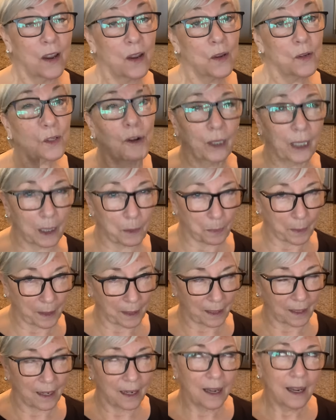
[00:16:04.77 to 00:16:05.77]
I'll keep it.
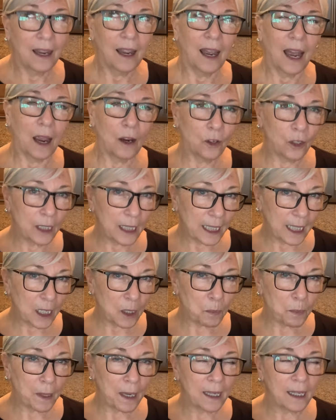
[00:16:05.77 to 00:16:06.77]
I'm going to
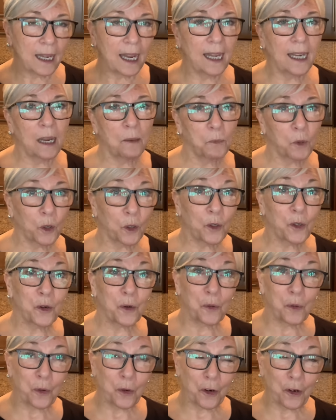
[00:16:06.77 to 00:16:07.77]
keep it and I'm going to
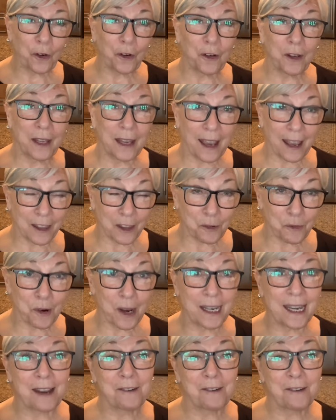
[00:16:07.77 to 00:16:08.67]
order the other one.